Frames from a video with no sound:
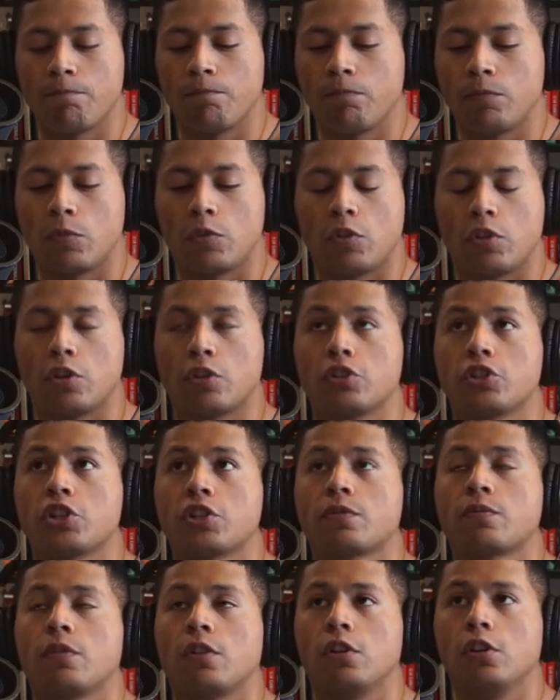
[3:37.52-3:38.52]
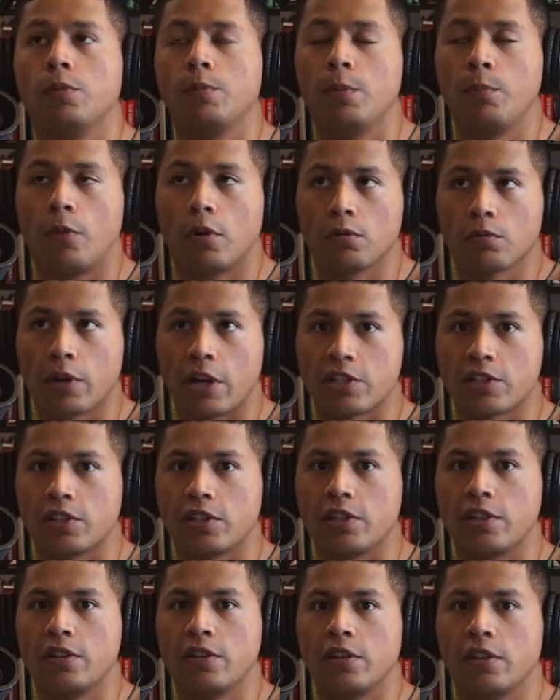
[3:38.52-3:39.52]
They're just a little bit more
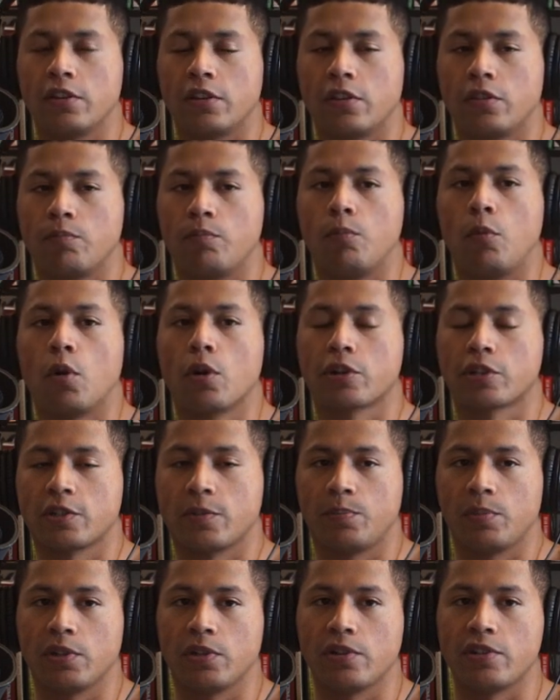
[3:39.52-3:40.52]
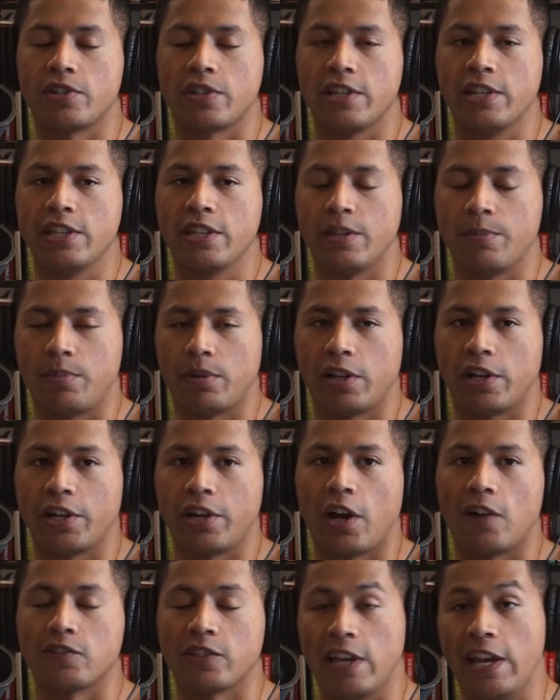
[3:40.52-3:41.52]
rested, more experience in the
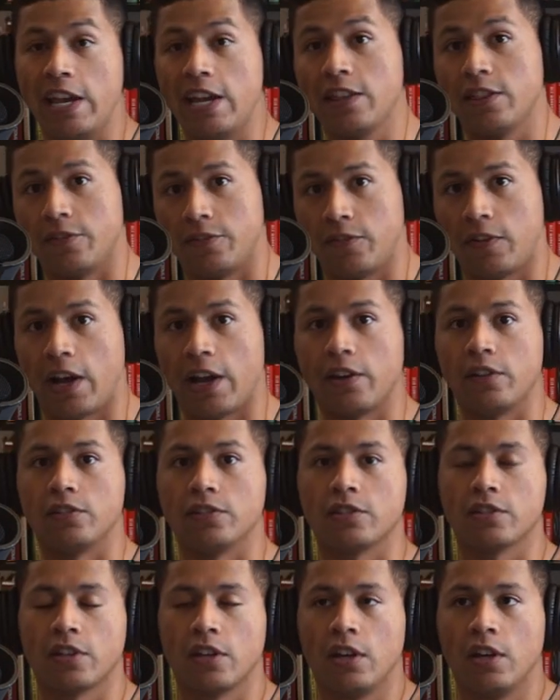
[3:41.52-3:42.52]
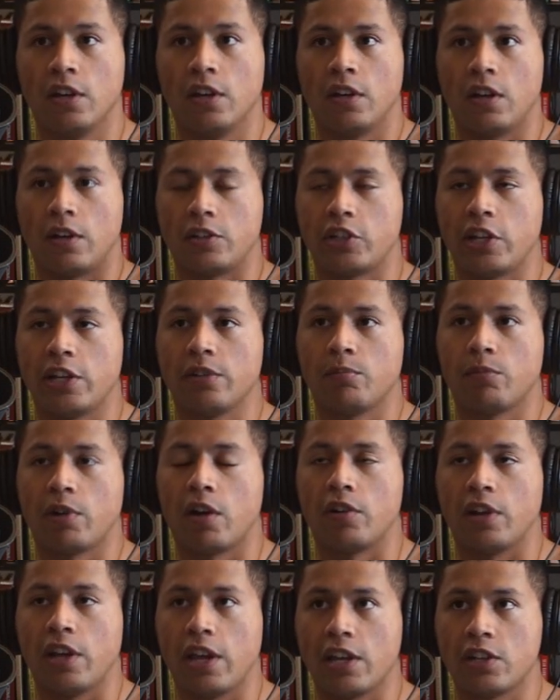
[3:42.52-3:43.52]
playoffs and the finals. Jaylen
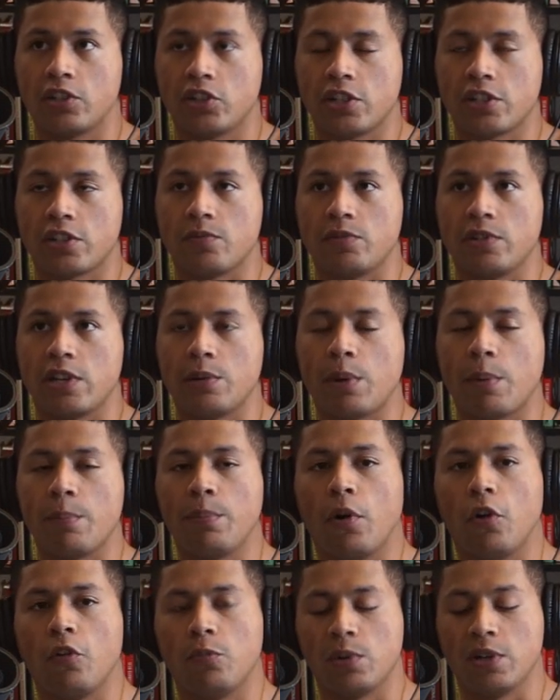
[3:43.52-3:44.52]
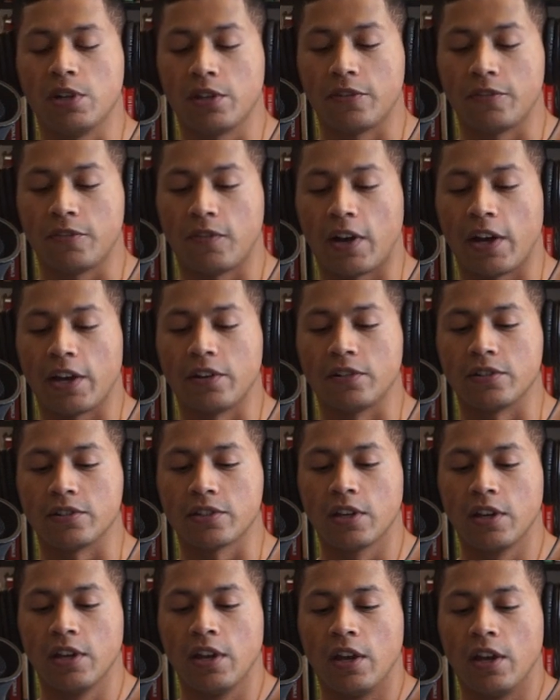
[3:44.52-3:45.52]
Brown and Jason Tatum have both been to the finals.
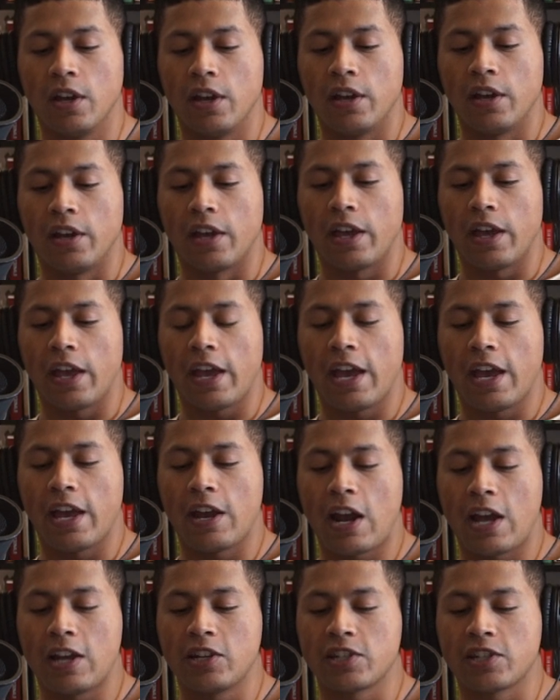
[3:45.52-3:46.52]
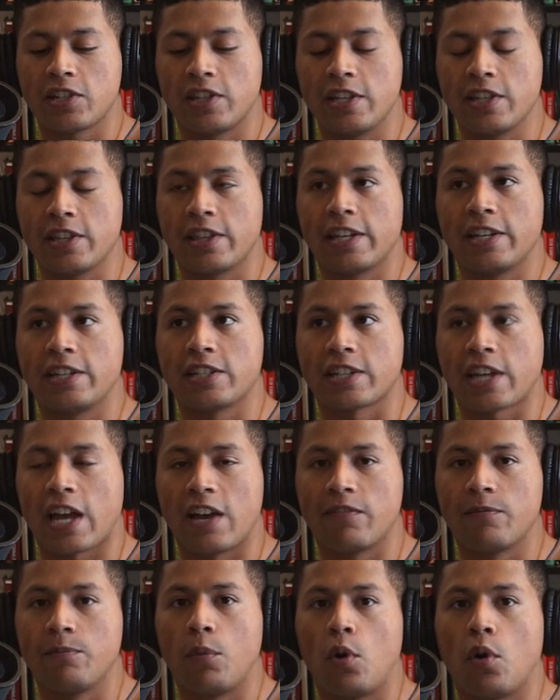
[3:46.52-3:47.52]
And I just think they just
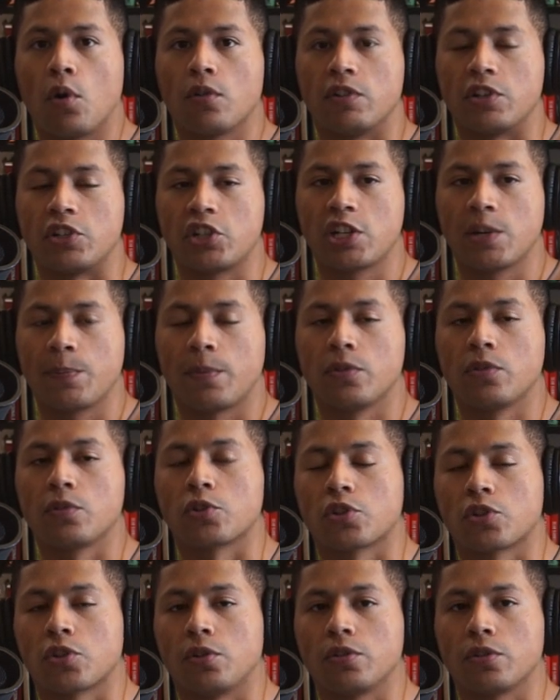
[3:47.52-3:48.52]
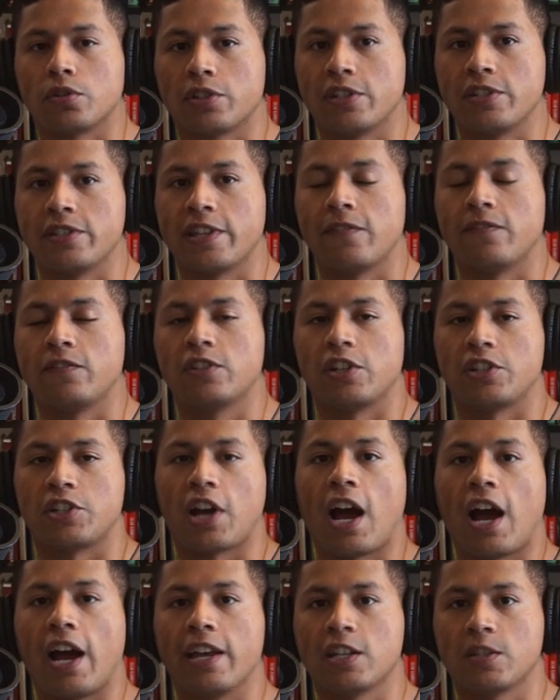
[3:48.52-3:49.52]
kind of more of a chip on their shoulder since they have such
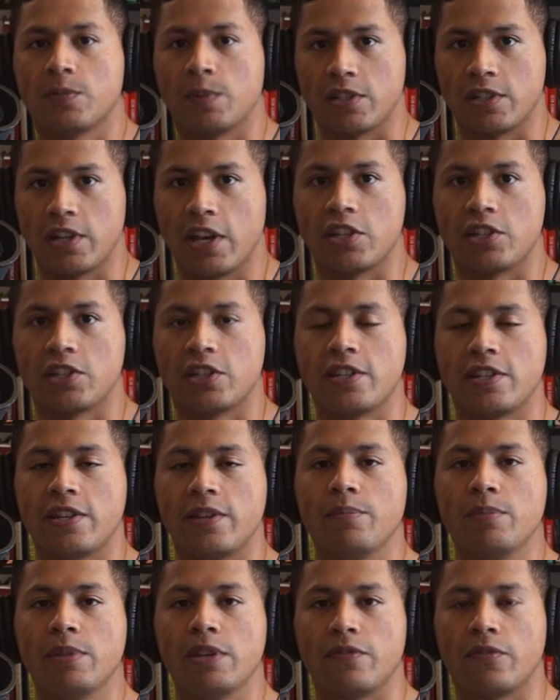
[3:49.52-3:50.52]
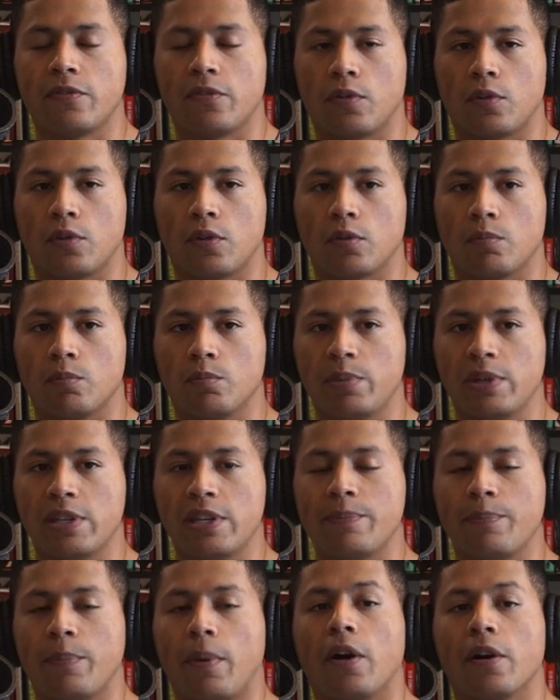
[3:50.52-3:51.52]
high expectations to meet for
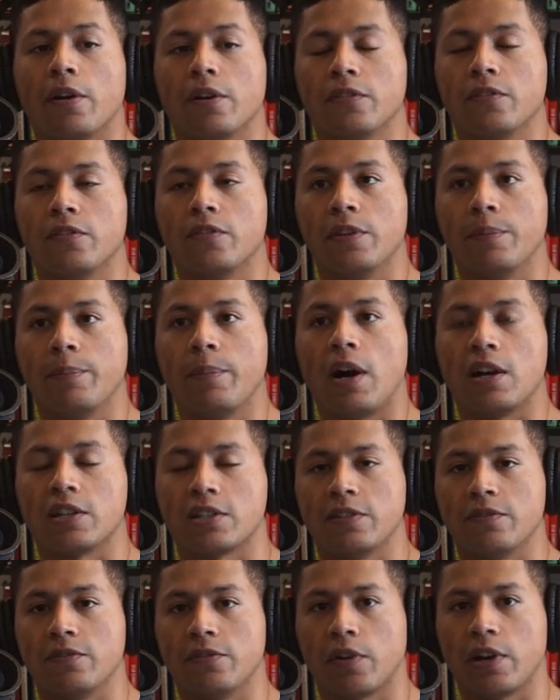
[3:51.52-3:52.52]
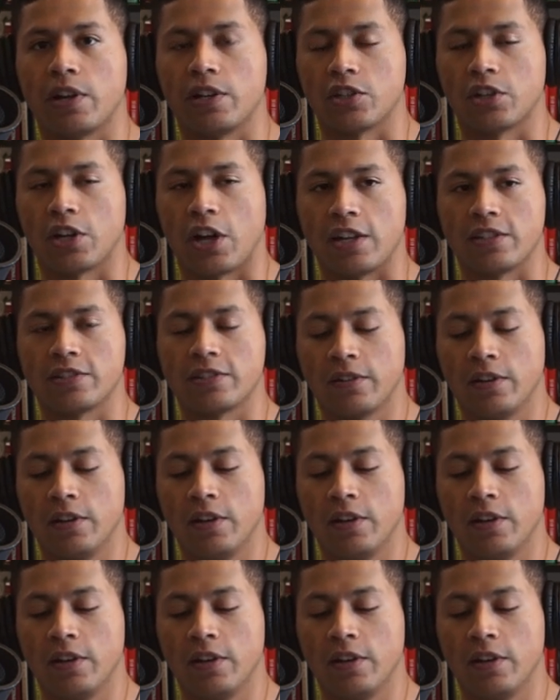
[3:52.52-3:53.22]
being part of the Boston franchise.